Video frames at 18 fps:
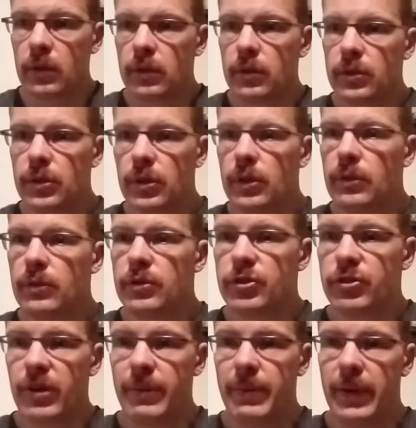So
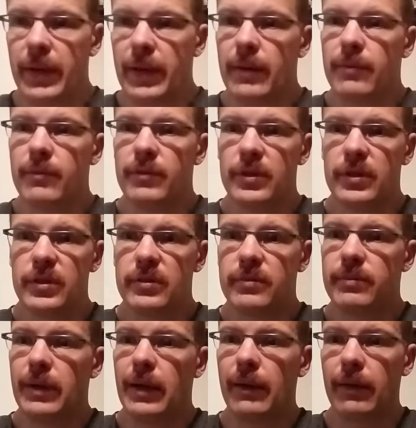streaming them is
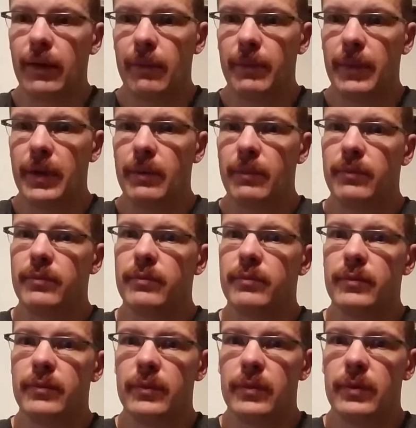probably be
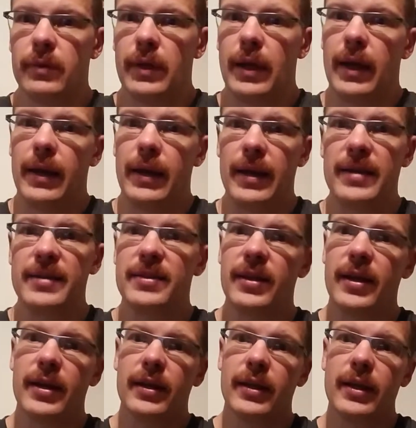not as
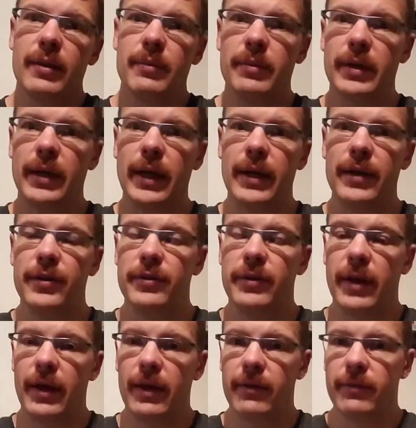likely, but I do
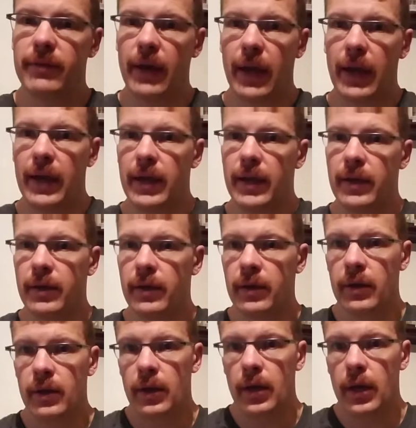have a
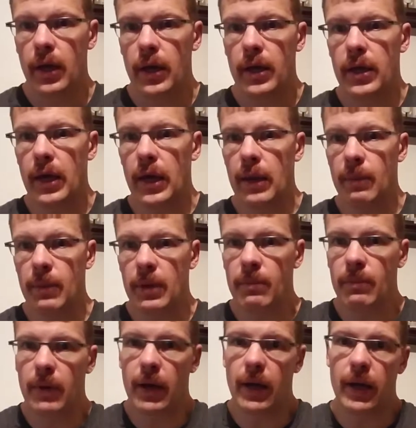game
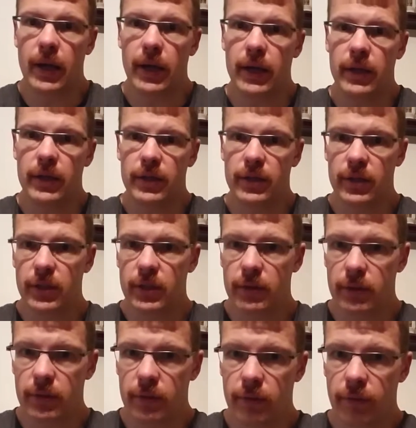in mind
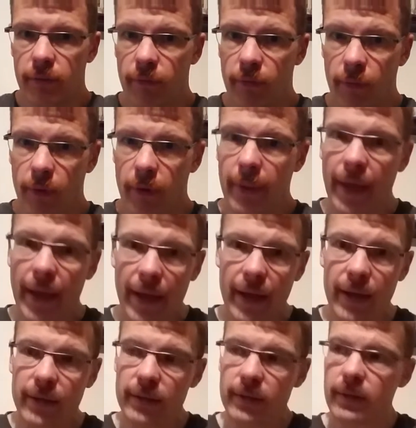for
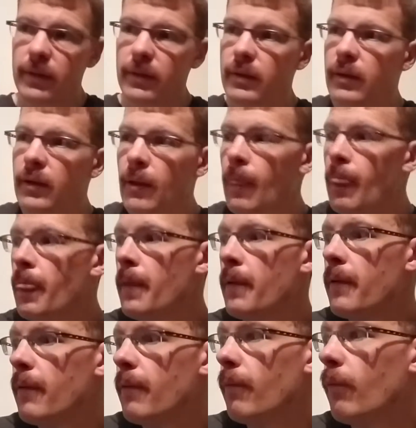that.
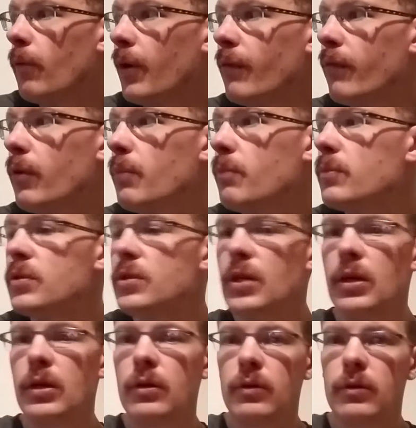One of them.
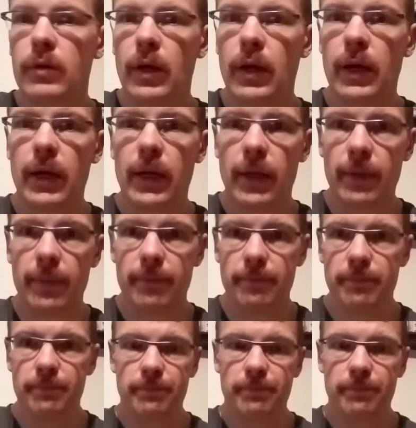So um,